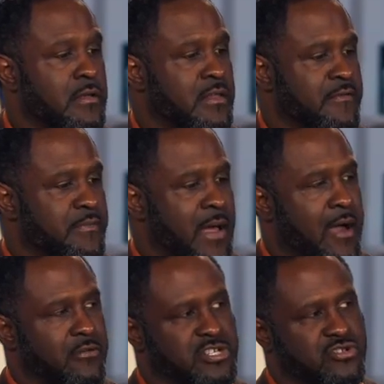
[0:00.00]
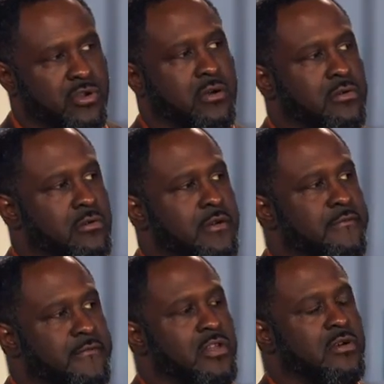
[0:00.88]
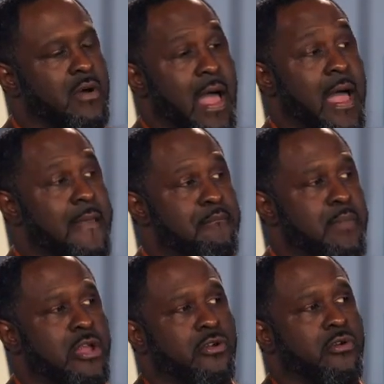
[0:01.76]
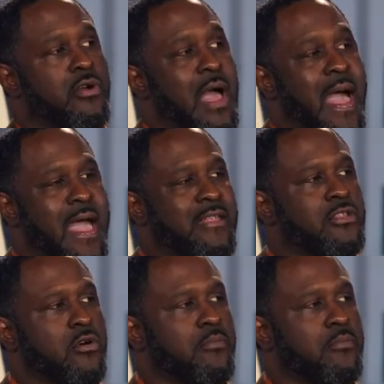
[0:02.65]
This power struggle of, I'm better, I know